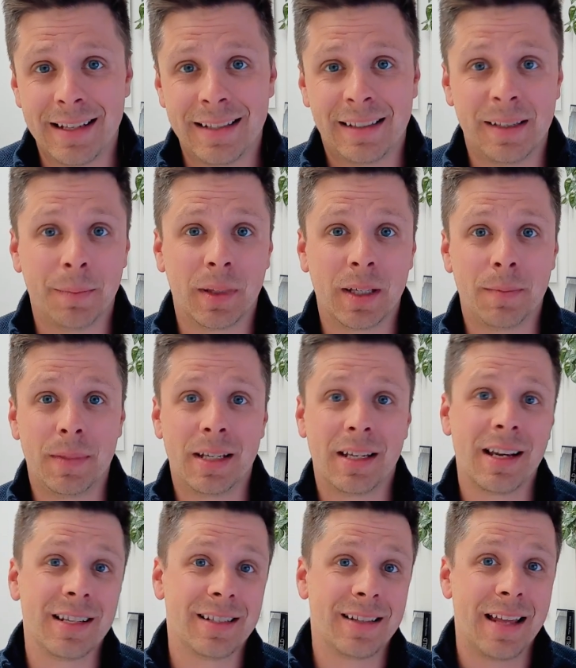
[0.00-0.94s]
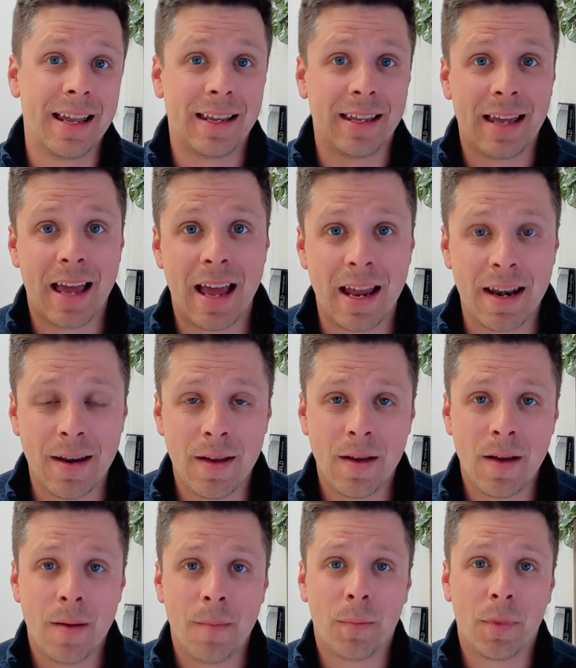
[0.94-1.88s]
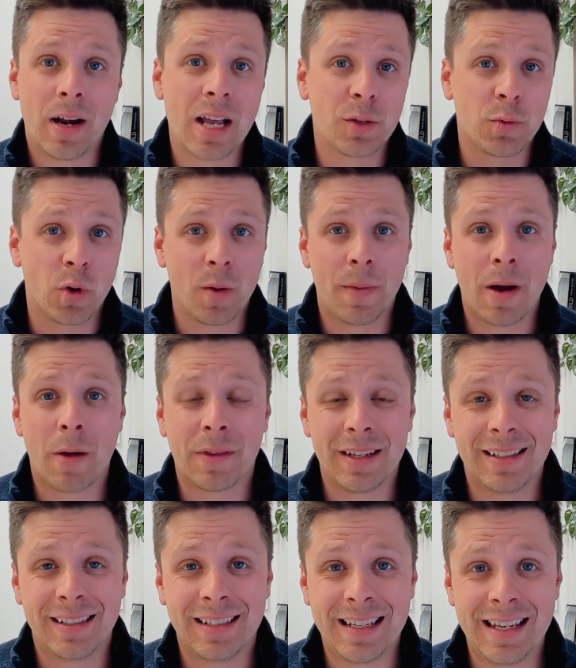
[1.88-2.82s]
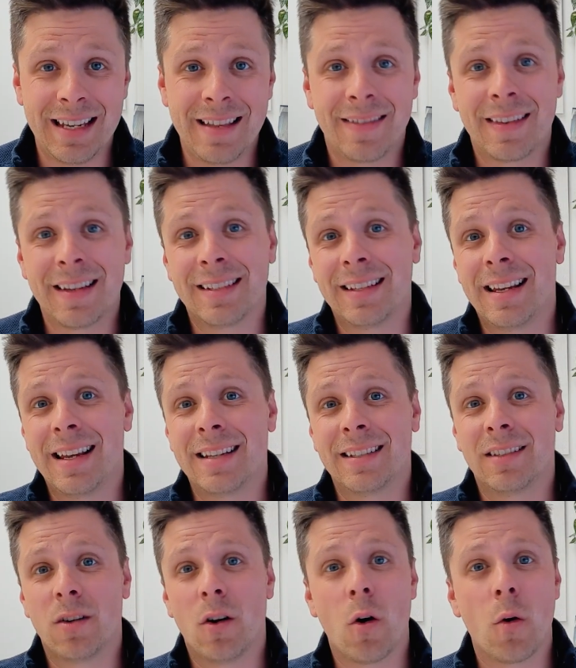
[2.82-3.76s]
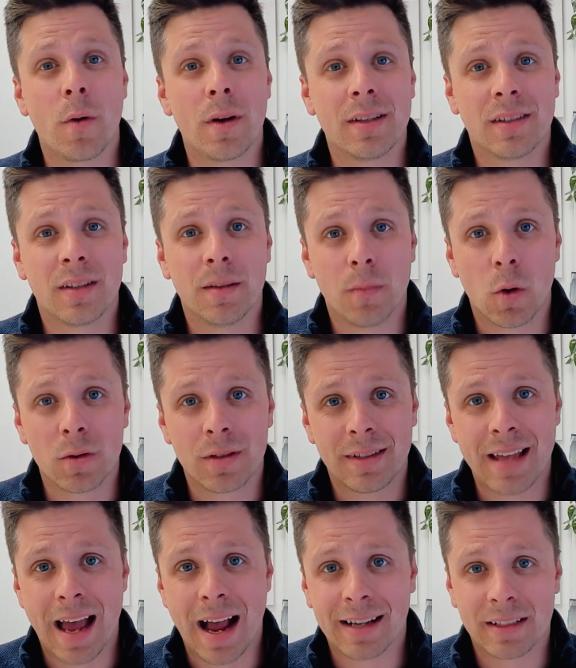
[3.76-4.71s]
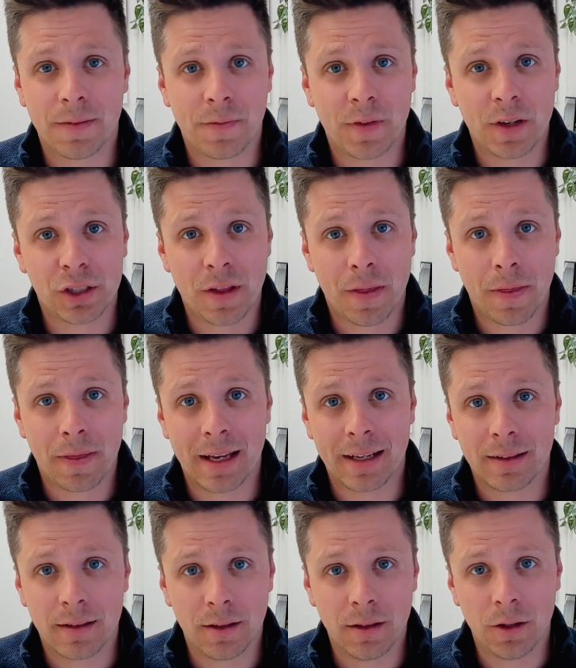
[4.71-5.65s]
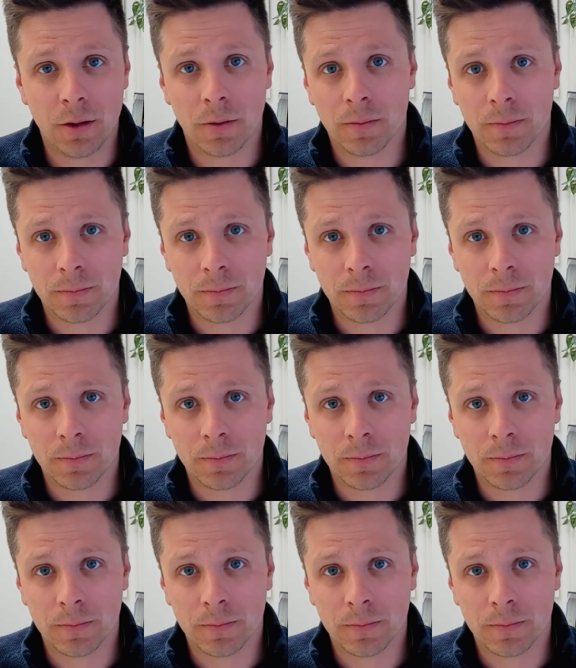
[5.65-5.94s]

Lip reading: simply because they can, but as we're about to see, this isn't always the most tax efficient thing to do.